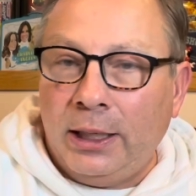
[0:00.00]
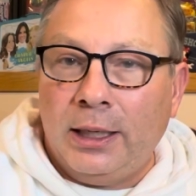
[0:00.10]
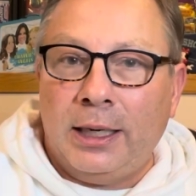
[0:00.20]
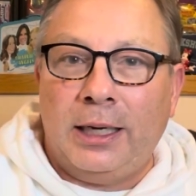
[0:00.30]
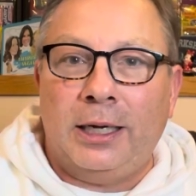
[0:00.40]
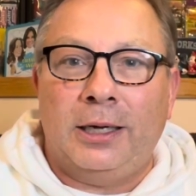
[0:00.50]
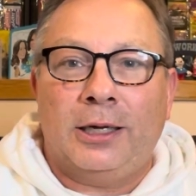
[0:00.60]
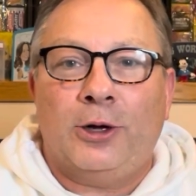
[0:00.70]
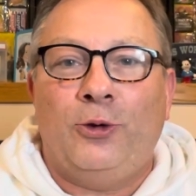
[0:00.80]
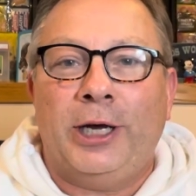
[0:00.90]
a
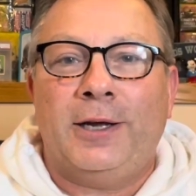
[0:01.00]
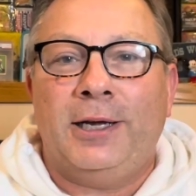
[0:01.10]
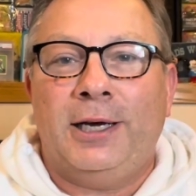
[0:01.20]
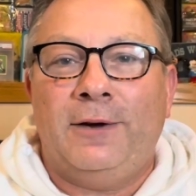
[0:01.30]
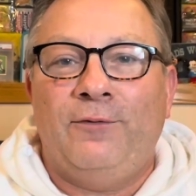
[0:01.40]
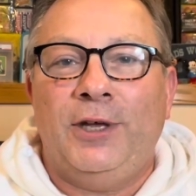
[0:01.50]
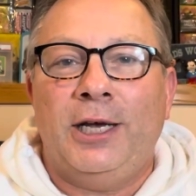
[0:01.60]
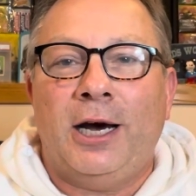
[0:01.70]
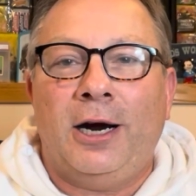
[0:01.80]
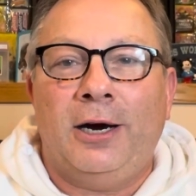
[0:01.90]
quick
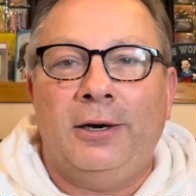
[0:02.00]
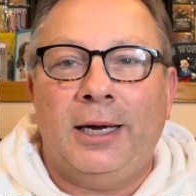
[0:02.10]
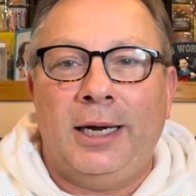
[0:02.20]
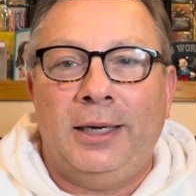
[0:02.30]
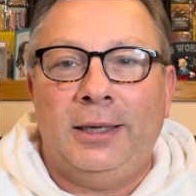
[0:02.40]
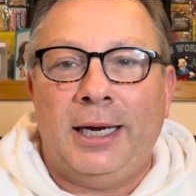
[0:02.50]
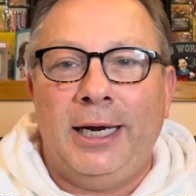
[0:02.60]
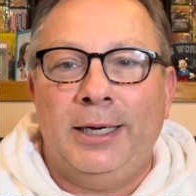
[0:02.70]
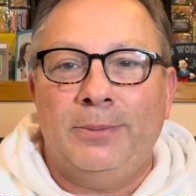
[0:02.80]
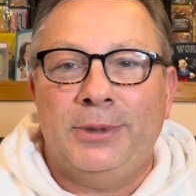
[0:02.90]
VR on
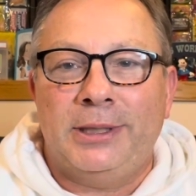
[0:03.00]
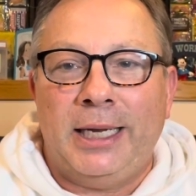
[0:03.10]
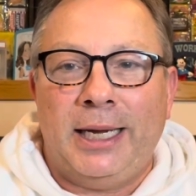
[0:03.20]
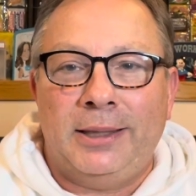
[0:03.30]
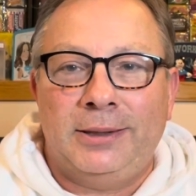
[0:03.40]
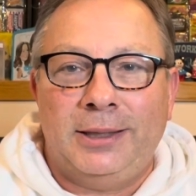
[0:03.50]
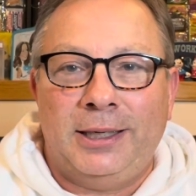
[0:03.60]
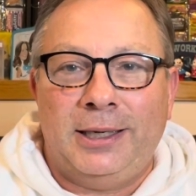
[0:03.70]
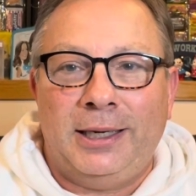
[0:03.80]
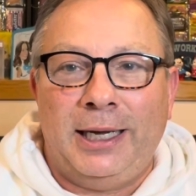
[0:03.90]
items that
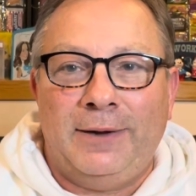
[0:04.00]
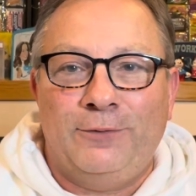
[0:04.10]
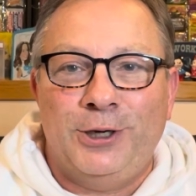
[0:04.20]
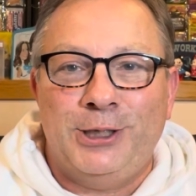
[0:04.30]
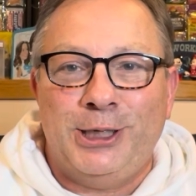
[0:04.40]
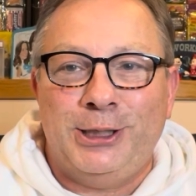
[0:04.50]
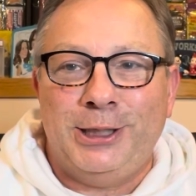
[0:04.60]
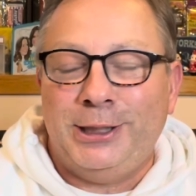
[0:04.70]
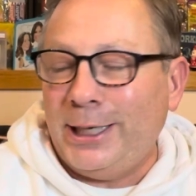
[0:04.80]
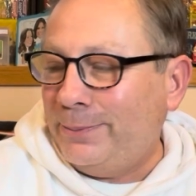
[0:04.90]
have resisted
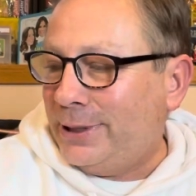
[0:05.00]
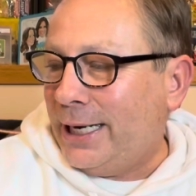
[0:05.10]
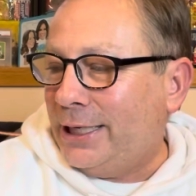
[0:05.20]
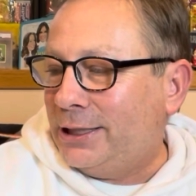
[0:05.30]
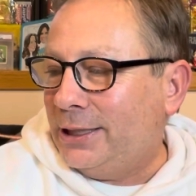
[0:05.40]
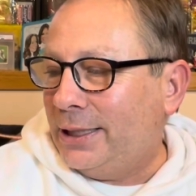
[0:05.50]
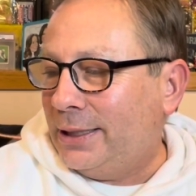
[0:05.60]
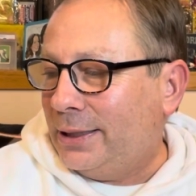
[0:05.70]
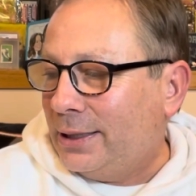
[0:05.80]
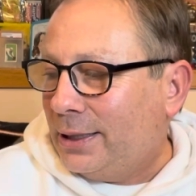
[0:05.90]

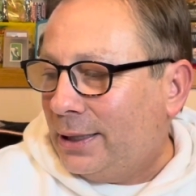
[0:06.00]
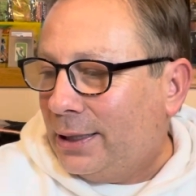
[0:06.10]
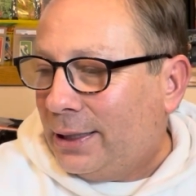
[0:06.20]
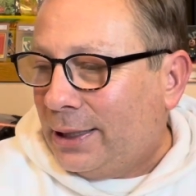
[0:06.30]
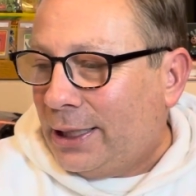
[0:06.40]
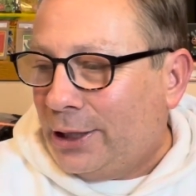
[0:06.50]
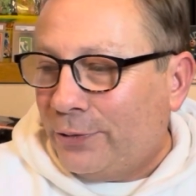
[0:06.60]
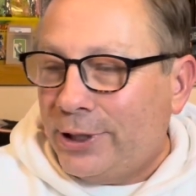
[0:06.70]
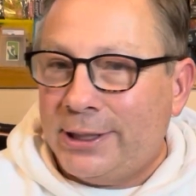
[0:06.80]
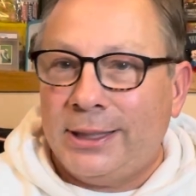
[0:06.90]
temptation,
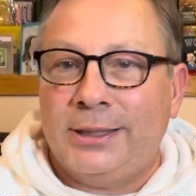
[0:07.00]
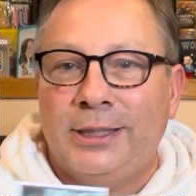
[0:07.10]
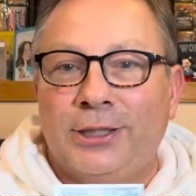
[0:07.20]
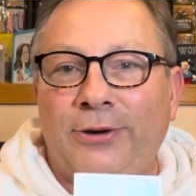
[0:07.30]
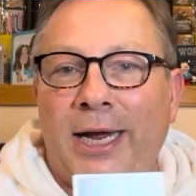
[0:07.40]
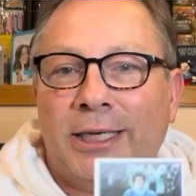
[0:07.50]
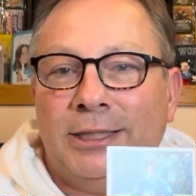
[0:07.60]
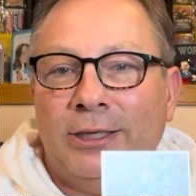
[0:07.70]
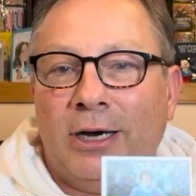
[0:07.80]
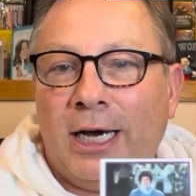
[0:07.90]
resisted
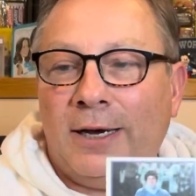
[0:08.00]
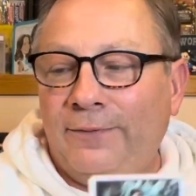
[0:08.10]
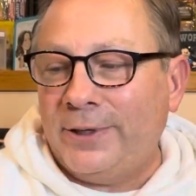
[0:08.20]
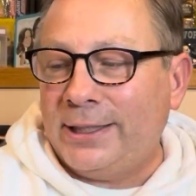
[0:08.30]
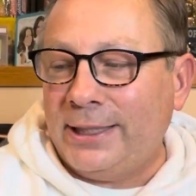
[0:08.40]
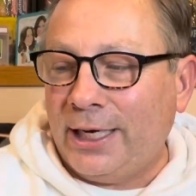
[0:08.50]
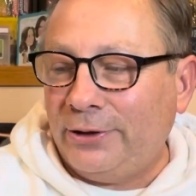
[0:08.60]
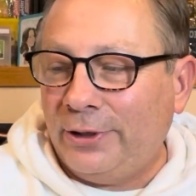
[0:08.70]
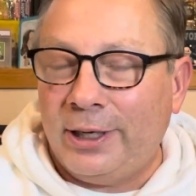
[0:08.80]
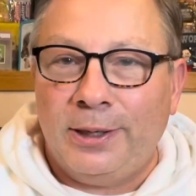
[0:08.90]
scratching off,
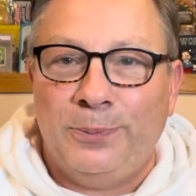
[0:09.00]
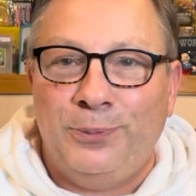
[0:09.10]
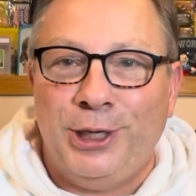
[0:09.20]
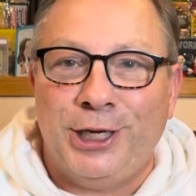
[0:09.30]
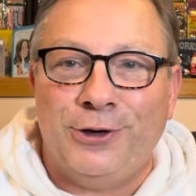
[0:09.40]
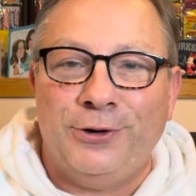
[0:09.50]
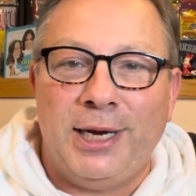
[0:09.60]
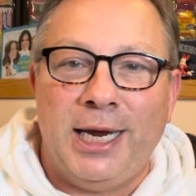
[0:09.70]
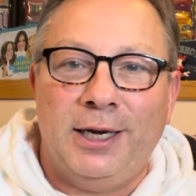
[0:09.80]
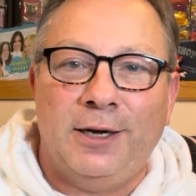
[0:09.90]
etc. Be
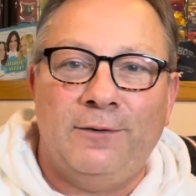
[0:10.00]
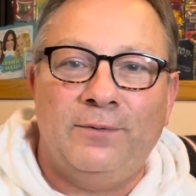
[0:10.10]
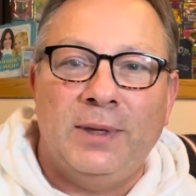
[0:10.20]
creative.